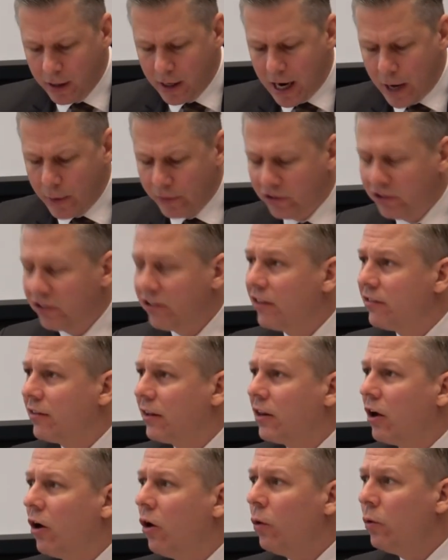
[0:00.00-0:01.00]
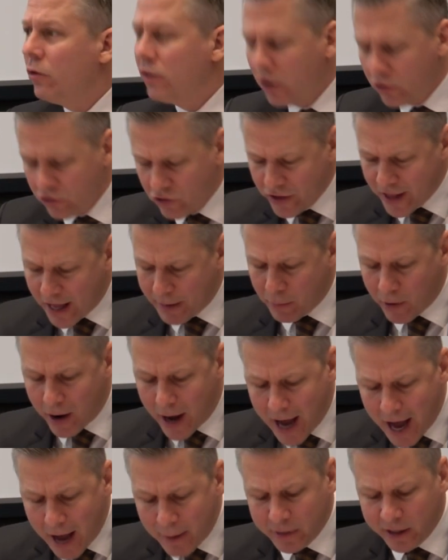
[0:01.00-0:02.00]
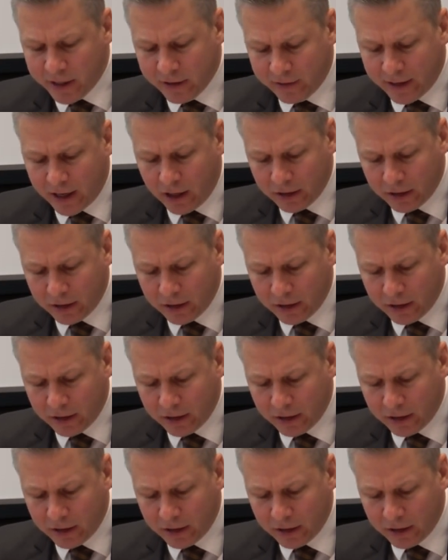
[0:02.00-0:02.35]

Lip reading: I would suggest that the whole notion that Muhammad is